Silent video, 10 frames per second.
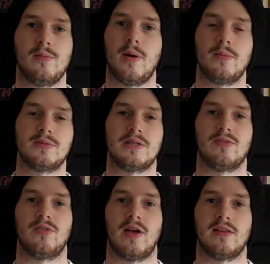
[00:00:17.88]

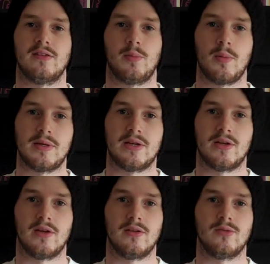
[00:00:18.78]
Malmsteen fans are probably going
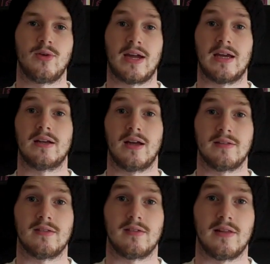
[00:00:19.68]
to
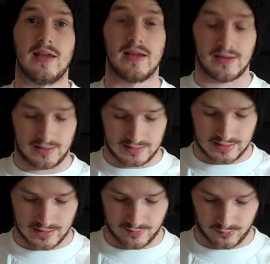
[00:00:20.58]
recognise this lick.
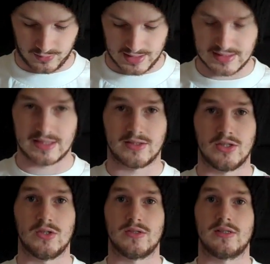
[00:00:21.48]
He tends to
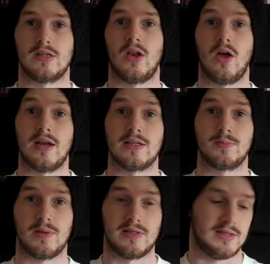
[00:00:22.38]
use this a lot in his
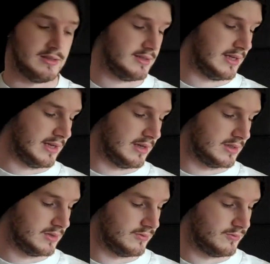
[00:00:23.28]
pieces, and
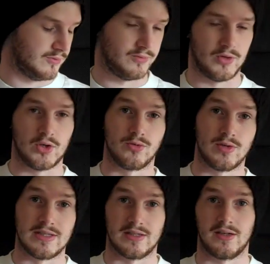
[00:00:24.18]
for good
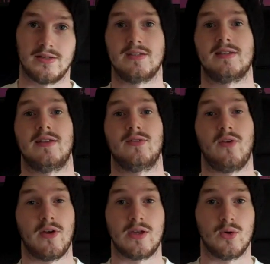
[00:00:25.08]
reason, because it sounds
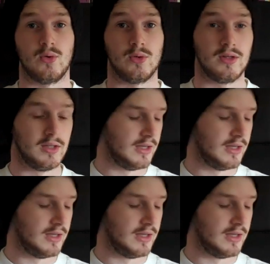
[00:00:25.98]
very cool.